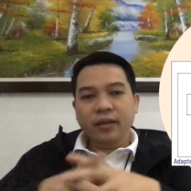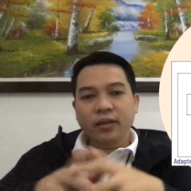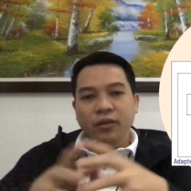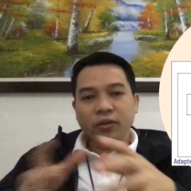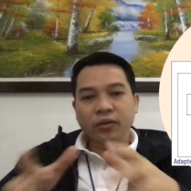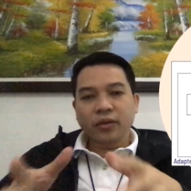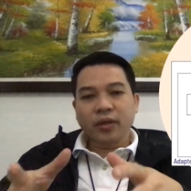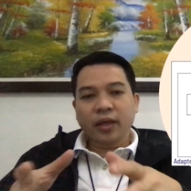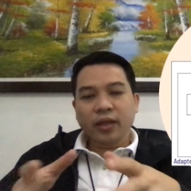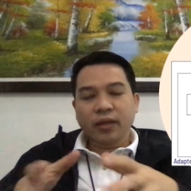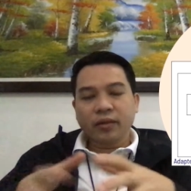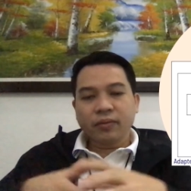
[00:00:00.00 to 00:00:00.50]

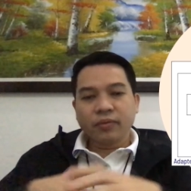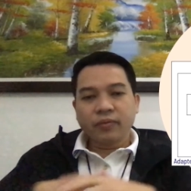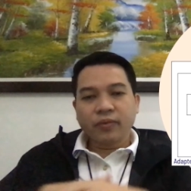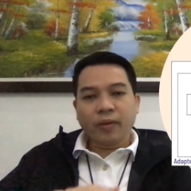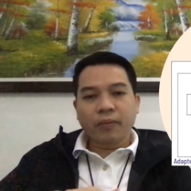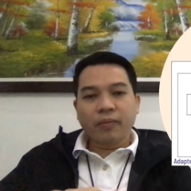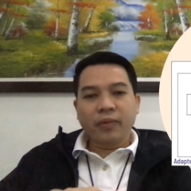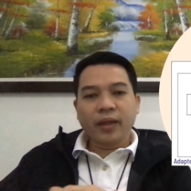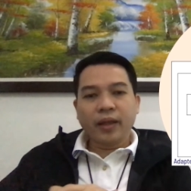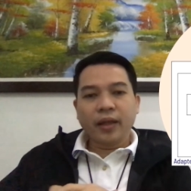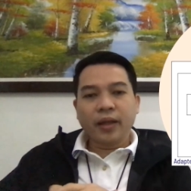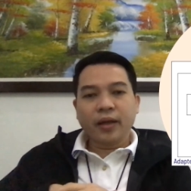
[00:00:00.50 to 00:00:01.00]
get
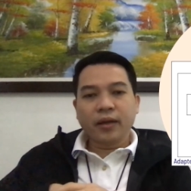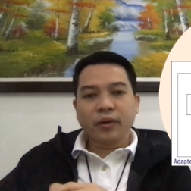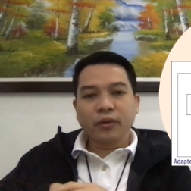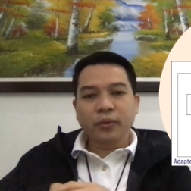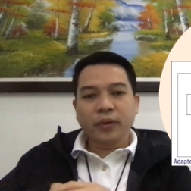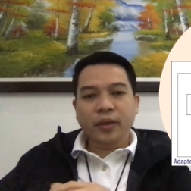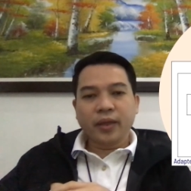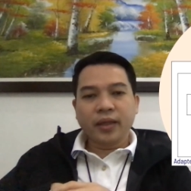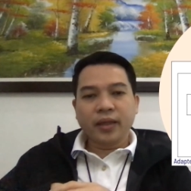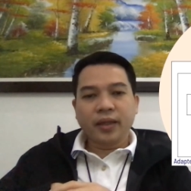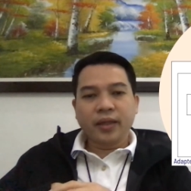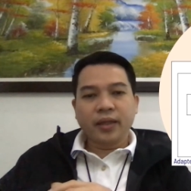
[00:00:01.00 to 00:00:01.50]
familiar
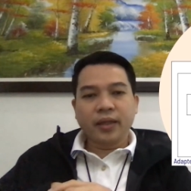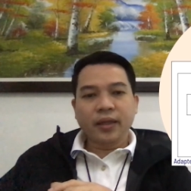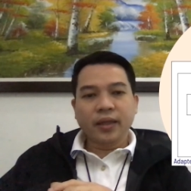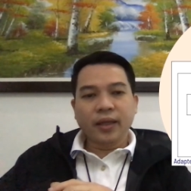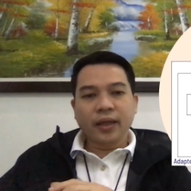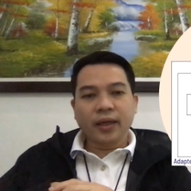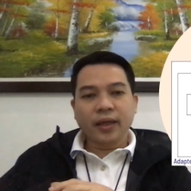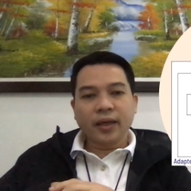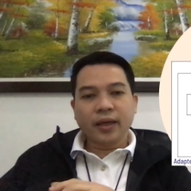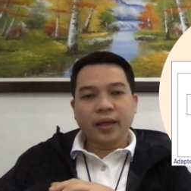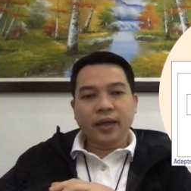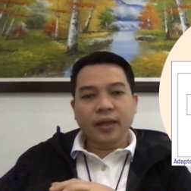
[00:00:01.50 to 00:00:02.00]
with
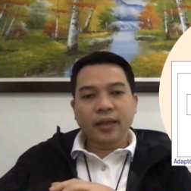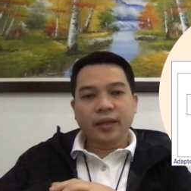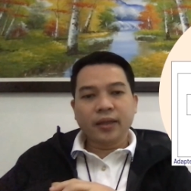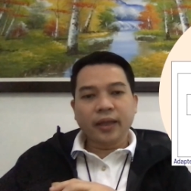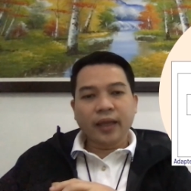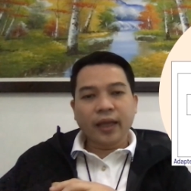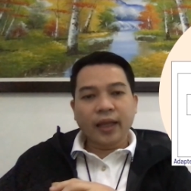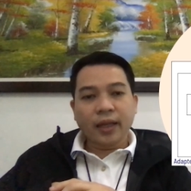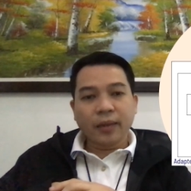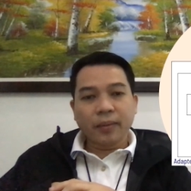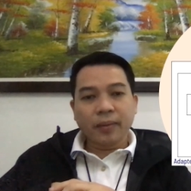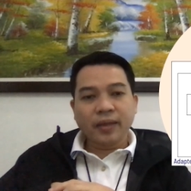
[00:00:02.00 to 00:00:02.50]
the
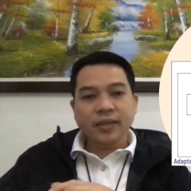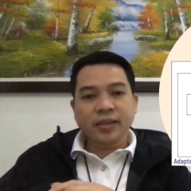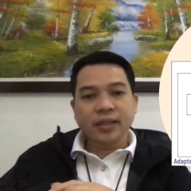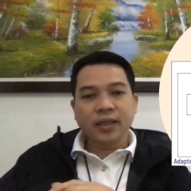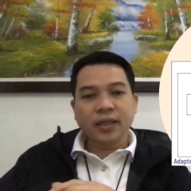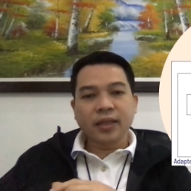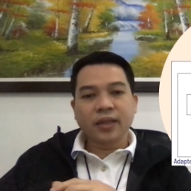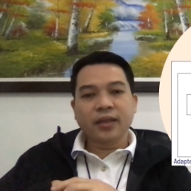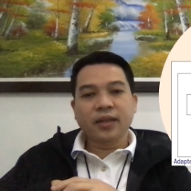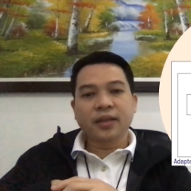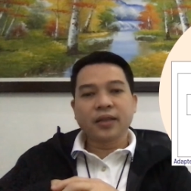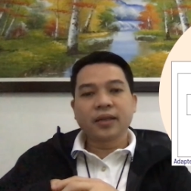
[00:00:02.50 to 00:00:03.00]
elements
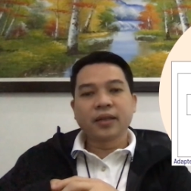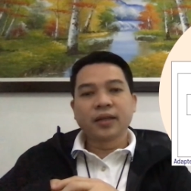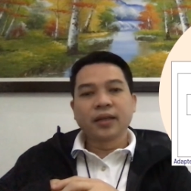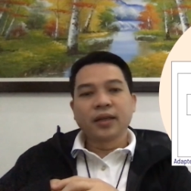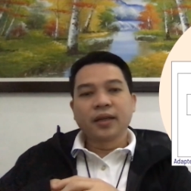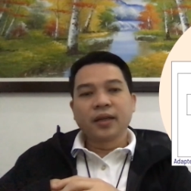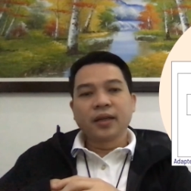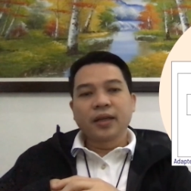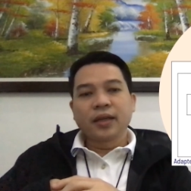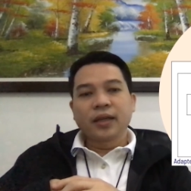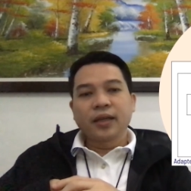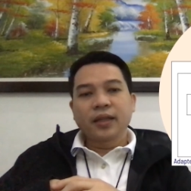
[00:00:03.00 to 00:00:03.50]
here,
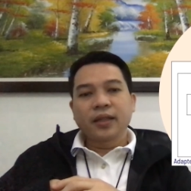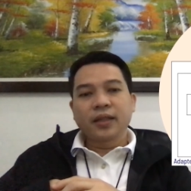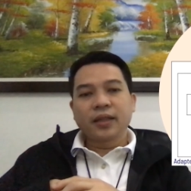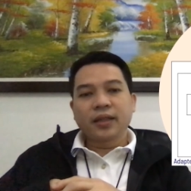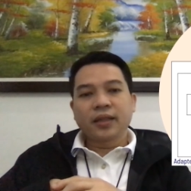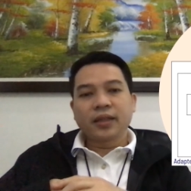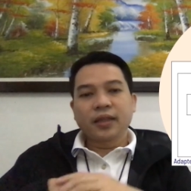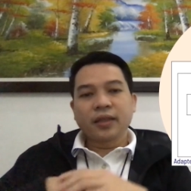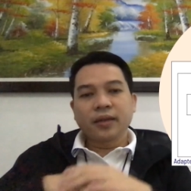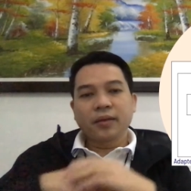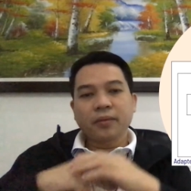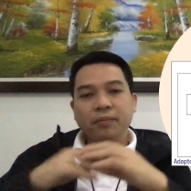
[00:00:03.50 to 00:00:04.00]

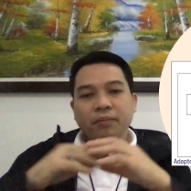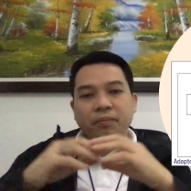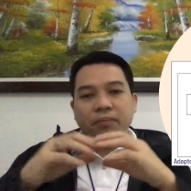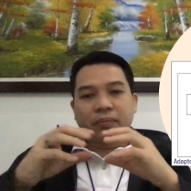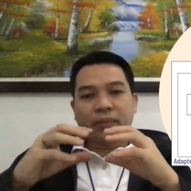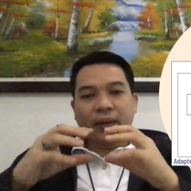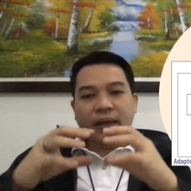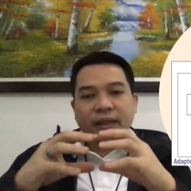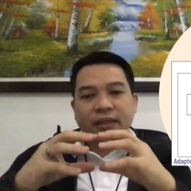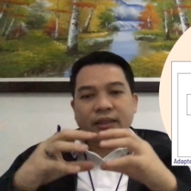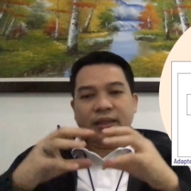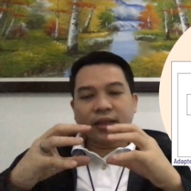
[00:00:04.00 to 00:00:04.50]
that the
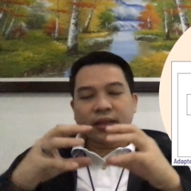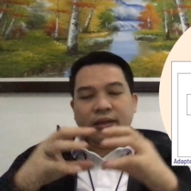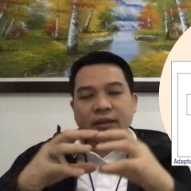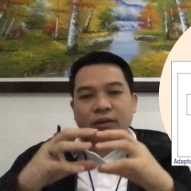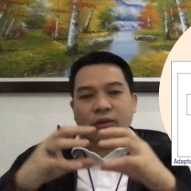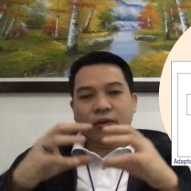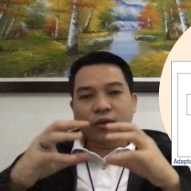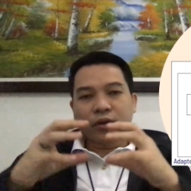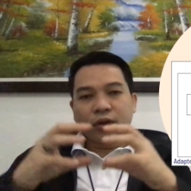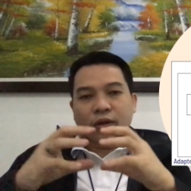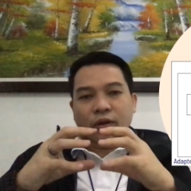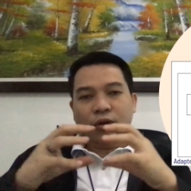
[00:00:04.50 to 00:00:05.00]
basic
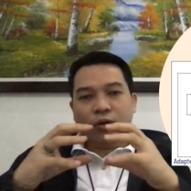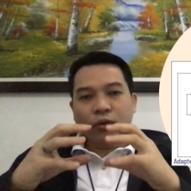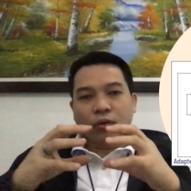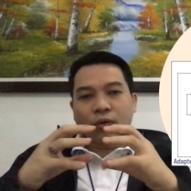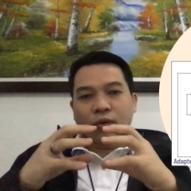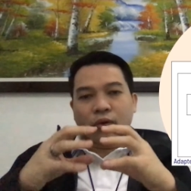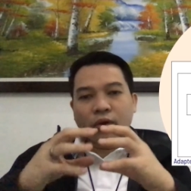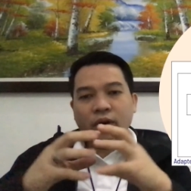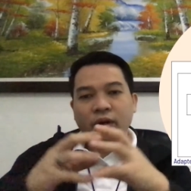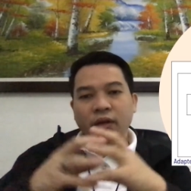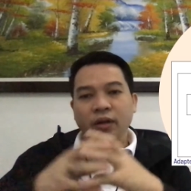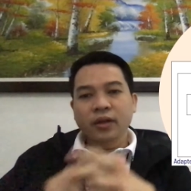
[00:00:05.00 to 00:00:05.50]
or the
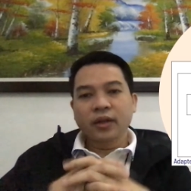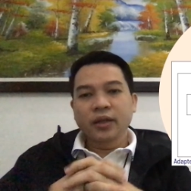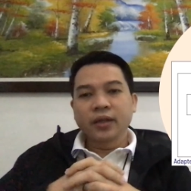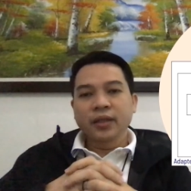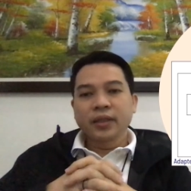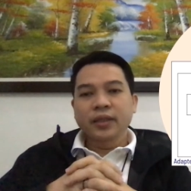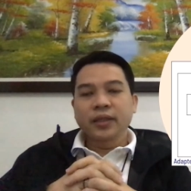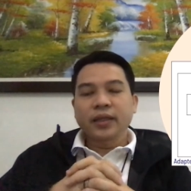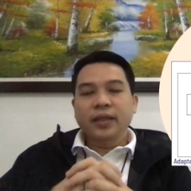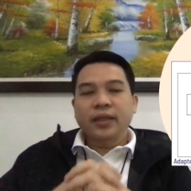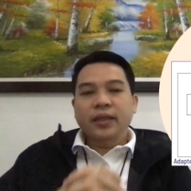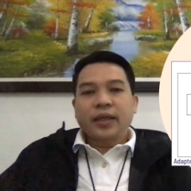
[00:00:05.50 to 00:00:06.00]
core
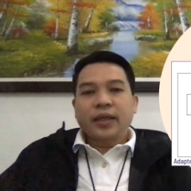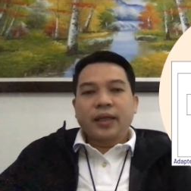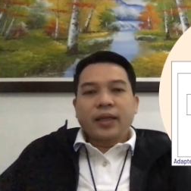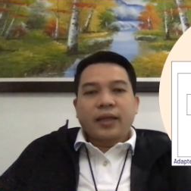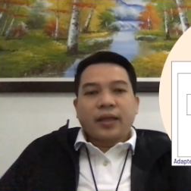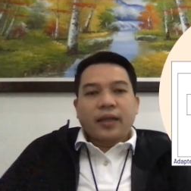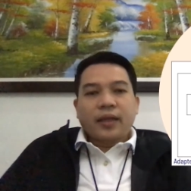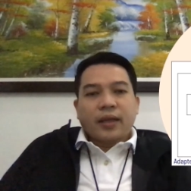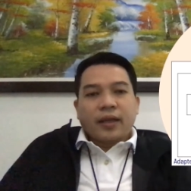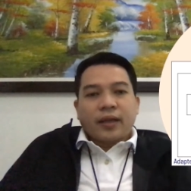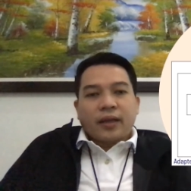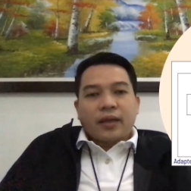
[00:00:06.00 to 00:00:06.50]

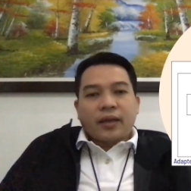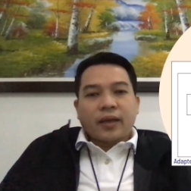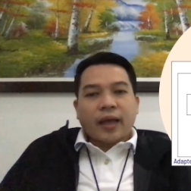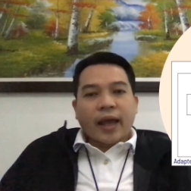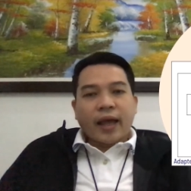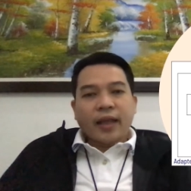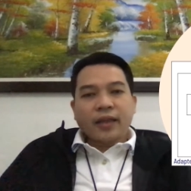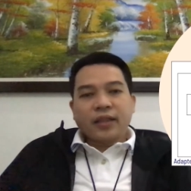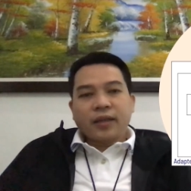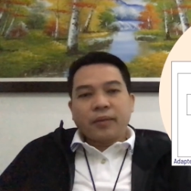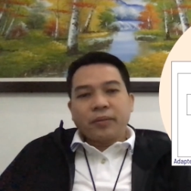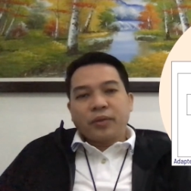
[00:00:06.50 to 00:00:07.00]

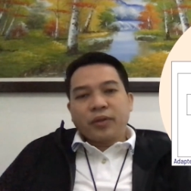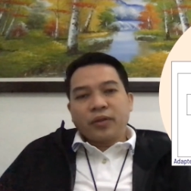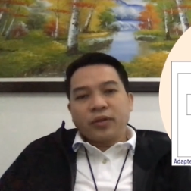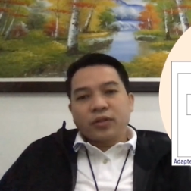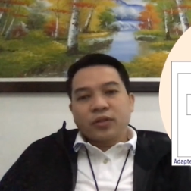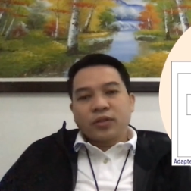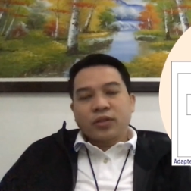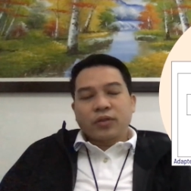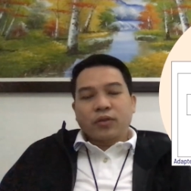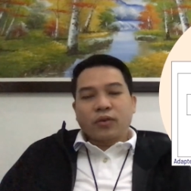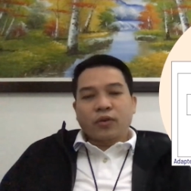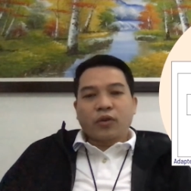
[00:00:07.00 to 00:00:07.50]

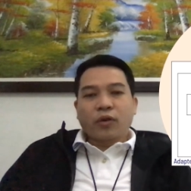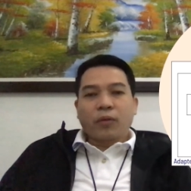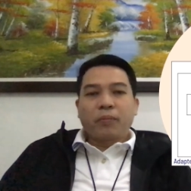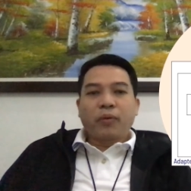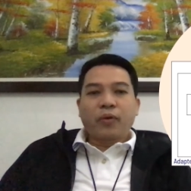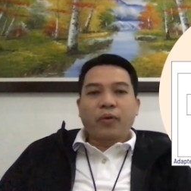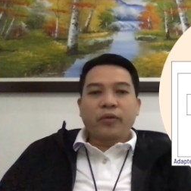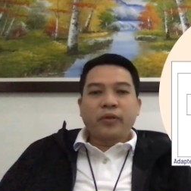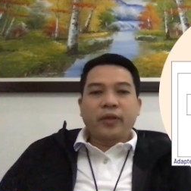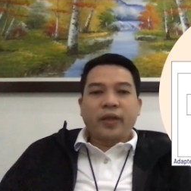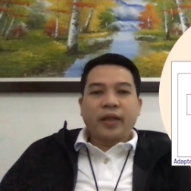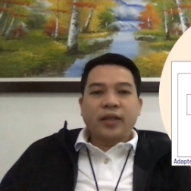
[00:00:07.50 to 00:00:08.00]
attributes or
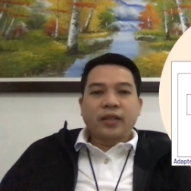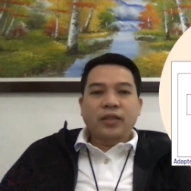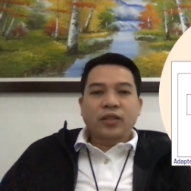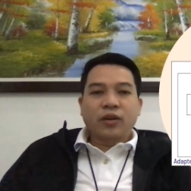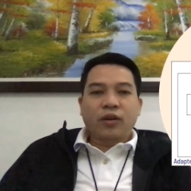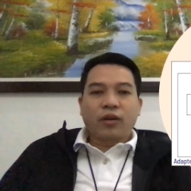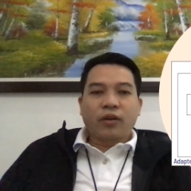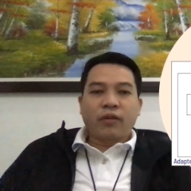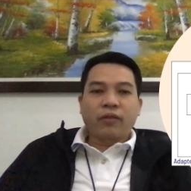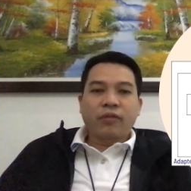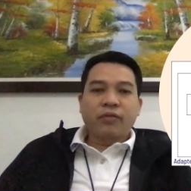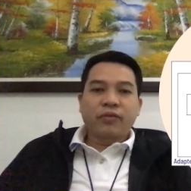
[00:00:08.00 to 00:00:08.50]
components
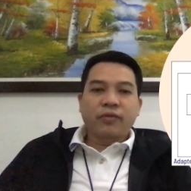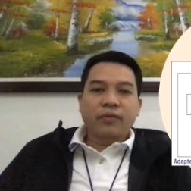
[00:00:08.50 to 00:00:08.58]
of